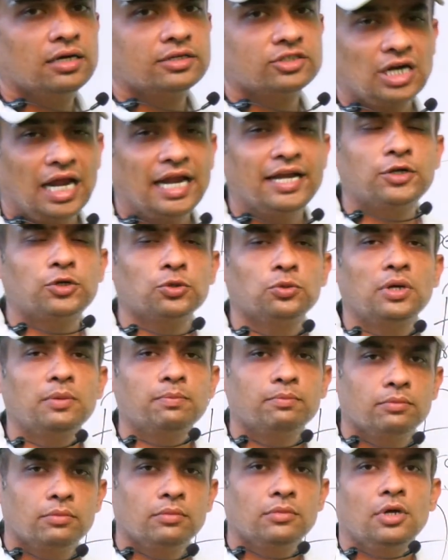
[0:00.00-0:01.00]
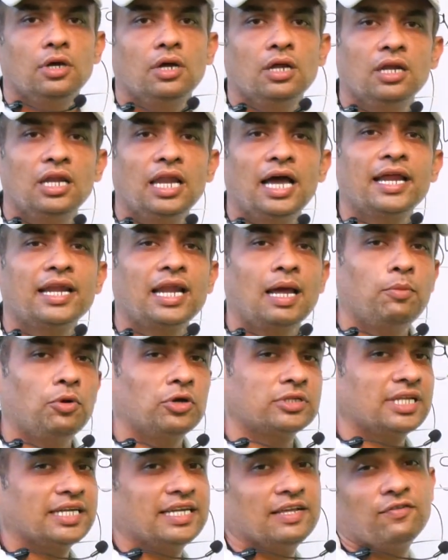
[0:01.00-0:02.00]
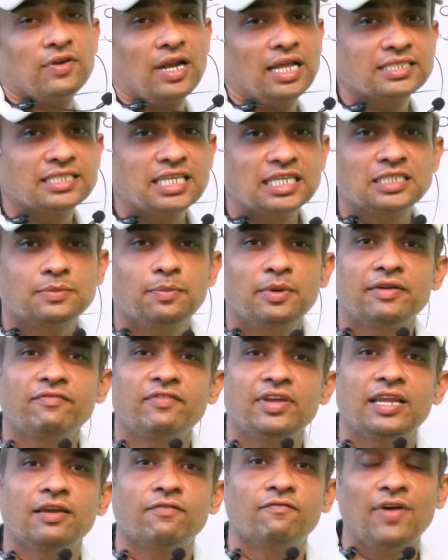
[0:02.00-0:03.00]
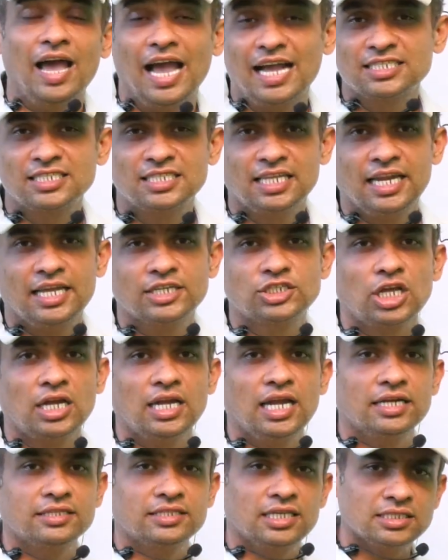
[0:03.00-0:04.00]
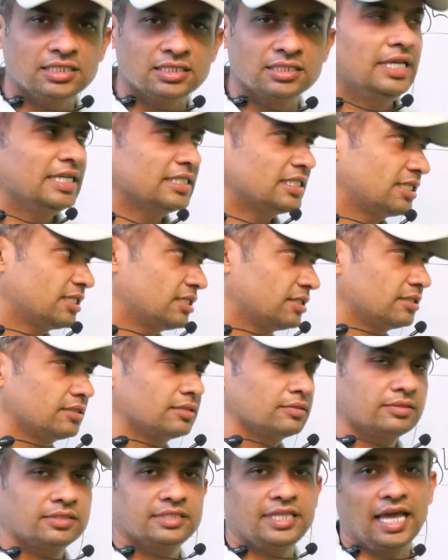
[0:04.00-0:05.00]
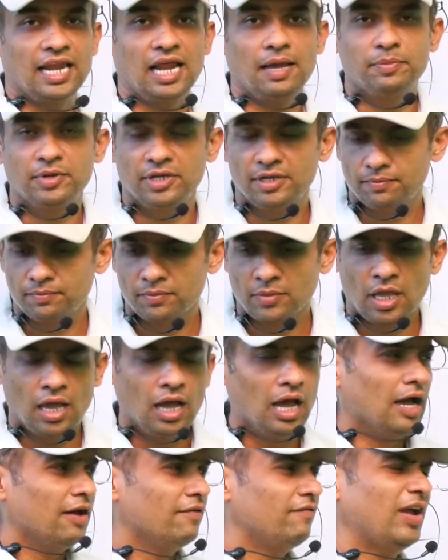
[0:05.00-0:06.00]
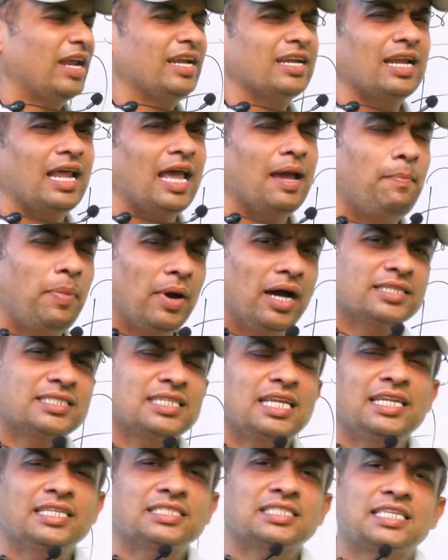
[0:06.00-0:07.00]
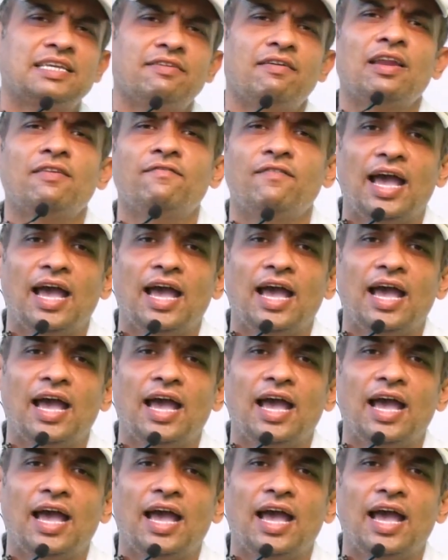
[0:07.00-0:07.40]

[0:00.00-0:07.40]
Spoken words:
try to learn about the differences between vaccination and this therapy. When a person is given